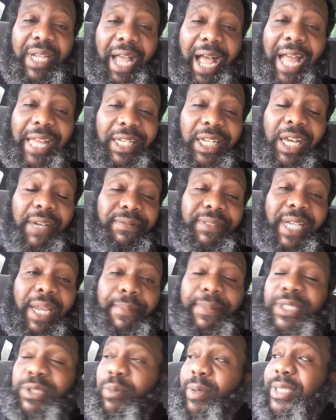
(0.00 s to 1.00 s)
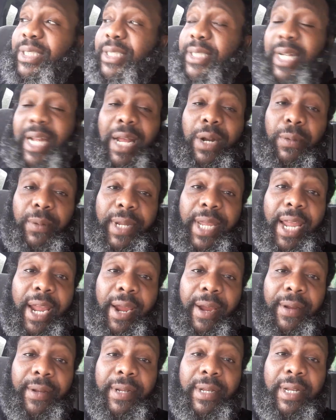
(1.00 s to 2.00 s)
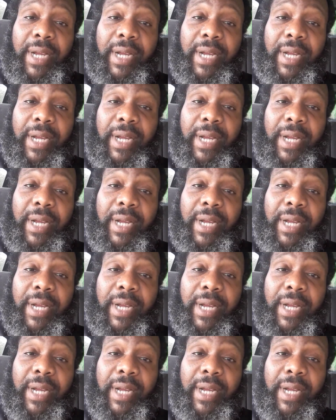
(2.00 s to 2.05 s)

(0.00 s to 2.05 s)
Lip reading: I love Jameis Winston. I don't care.